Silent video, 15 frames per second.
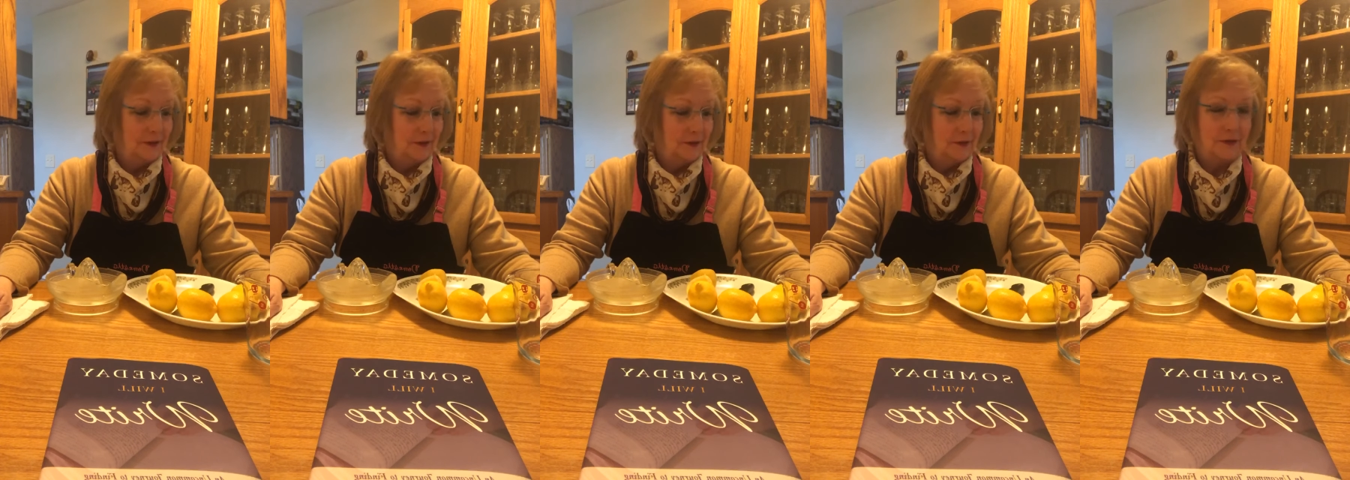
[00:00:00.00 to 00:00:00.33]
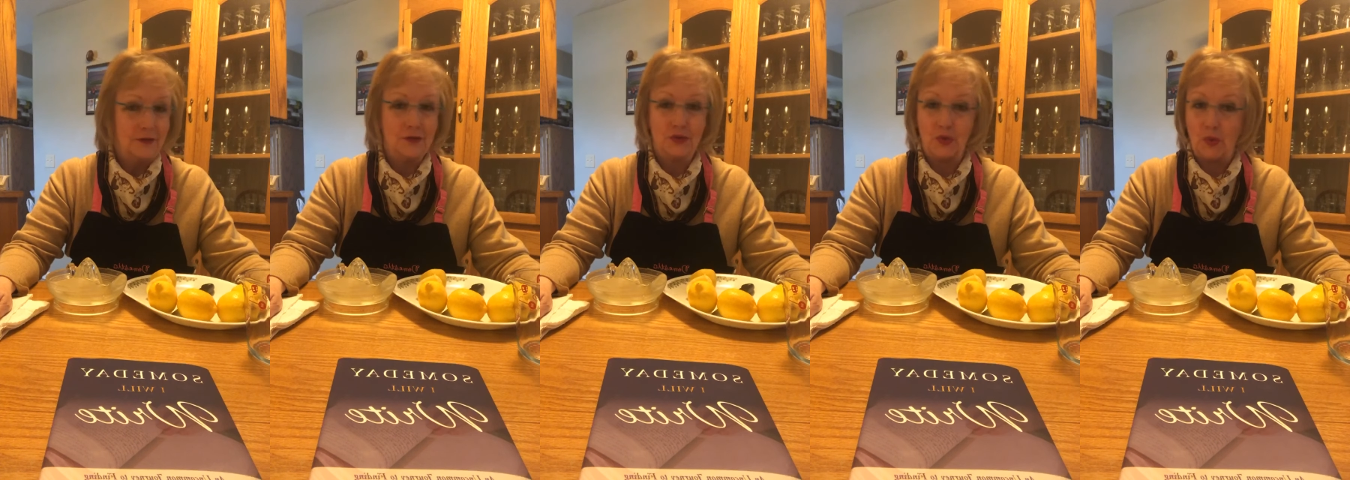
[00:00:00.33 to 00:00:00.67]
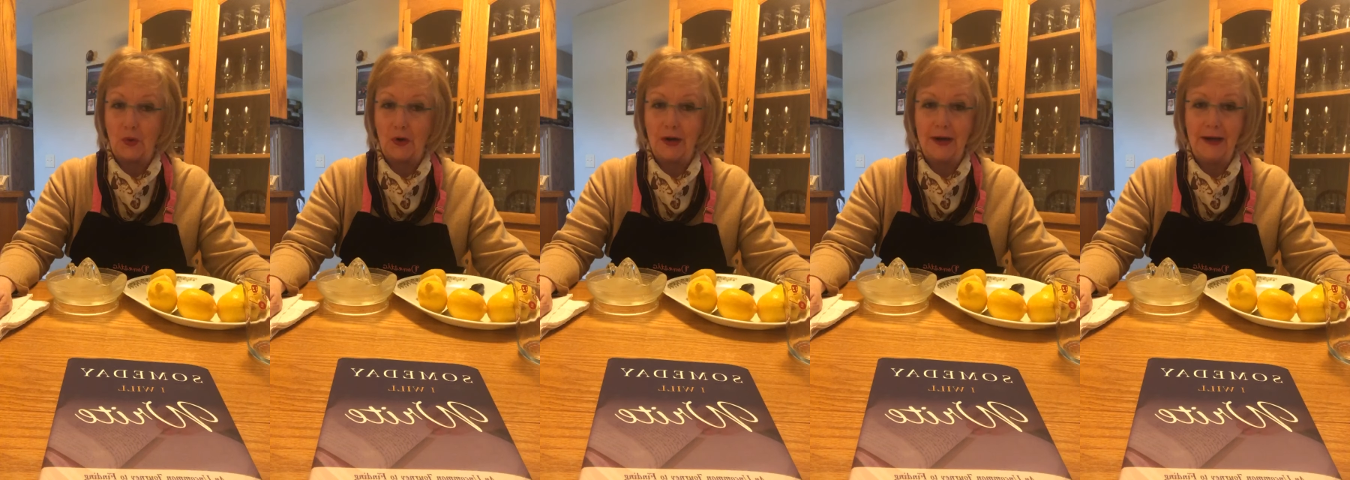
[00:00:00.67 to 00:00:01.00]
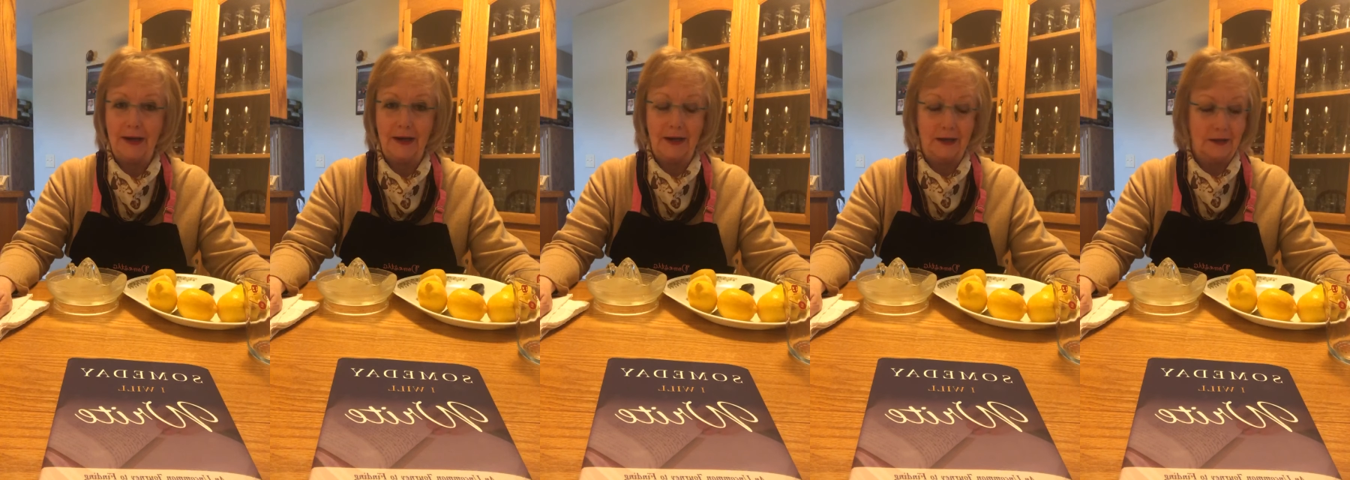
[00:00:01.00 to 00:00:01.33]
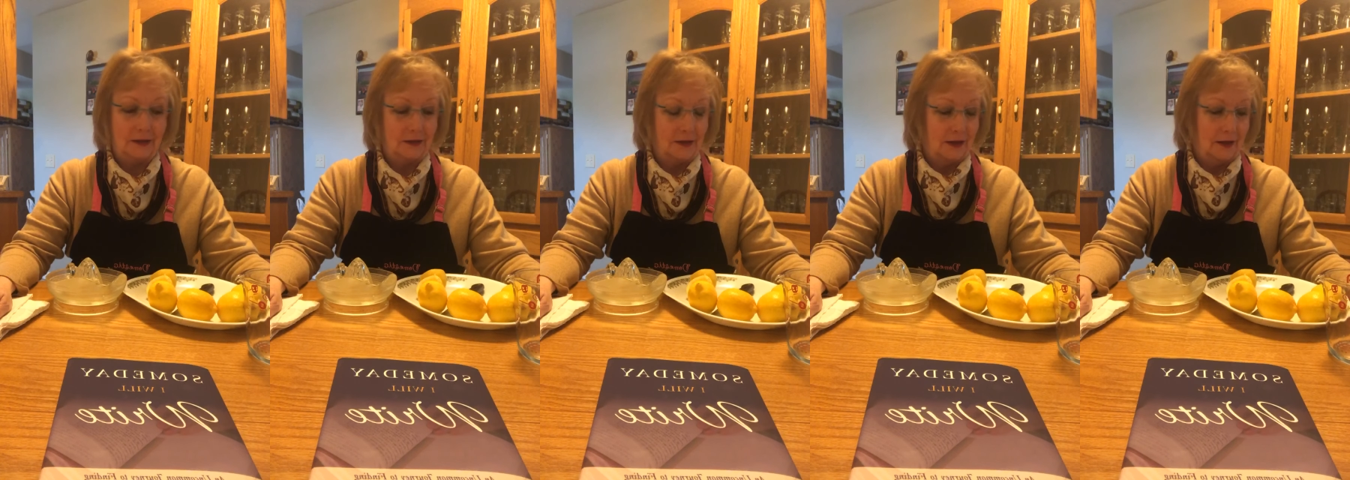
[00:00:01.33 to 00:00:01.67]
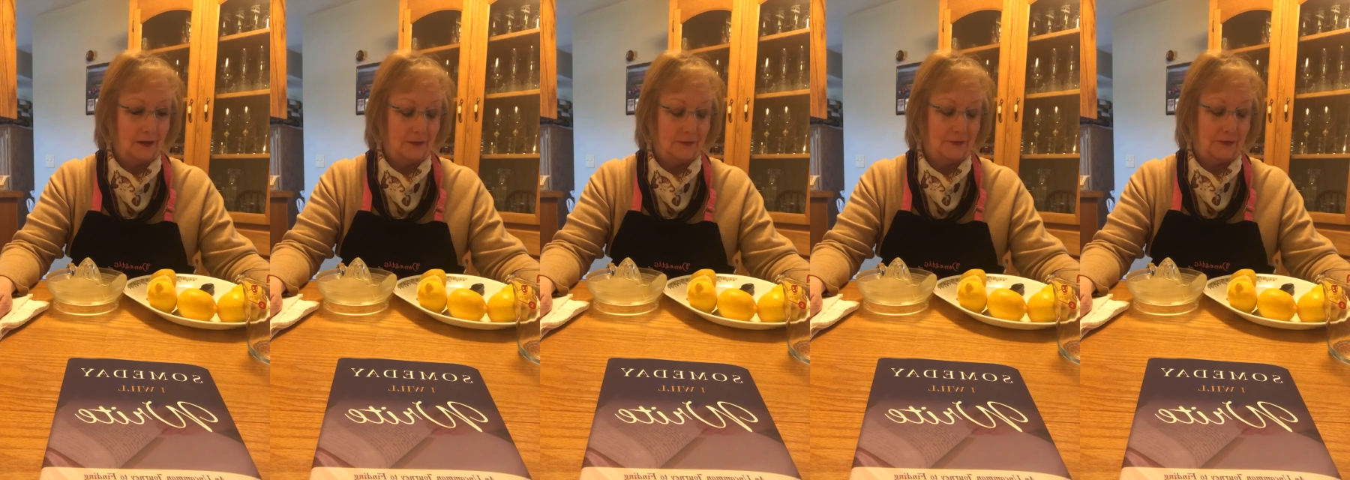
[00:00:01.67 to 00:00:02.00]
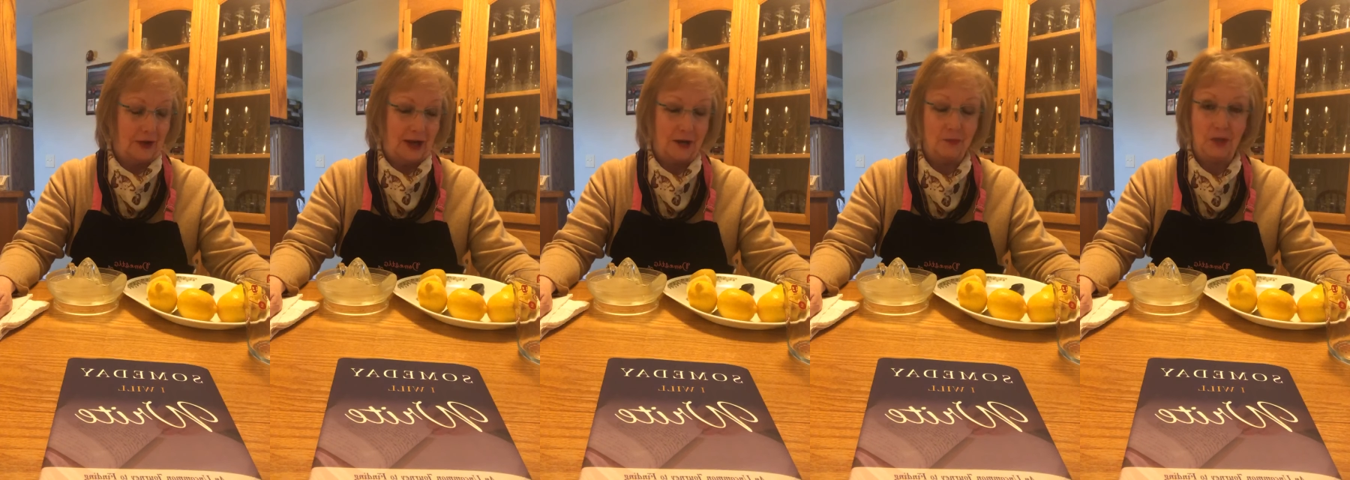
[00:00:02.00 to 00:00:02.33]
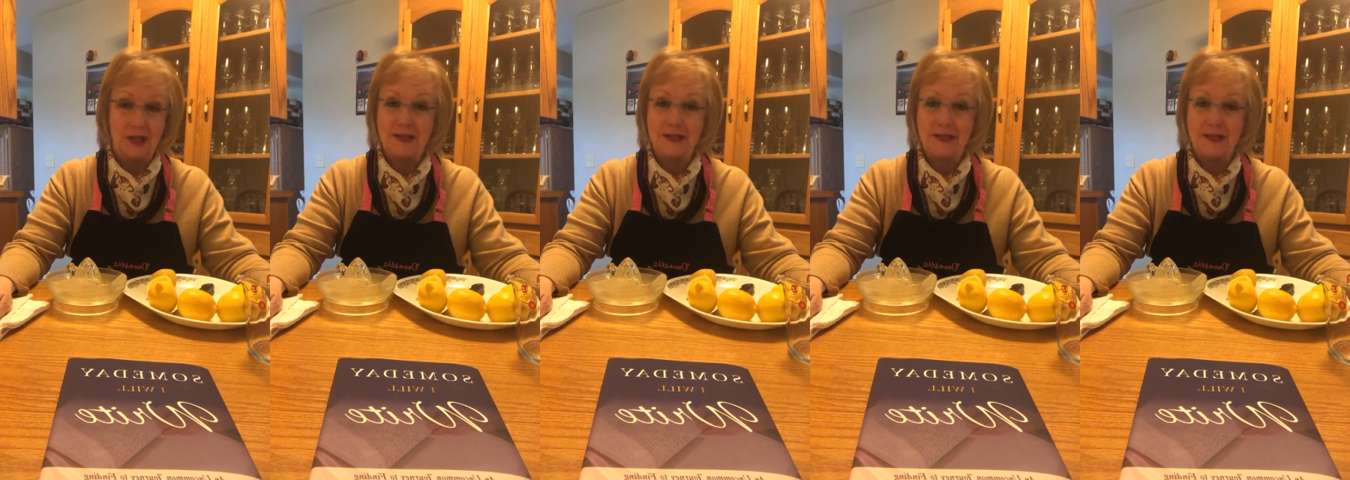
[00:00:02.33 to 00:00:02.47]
story and a family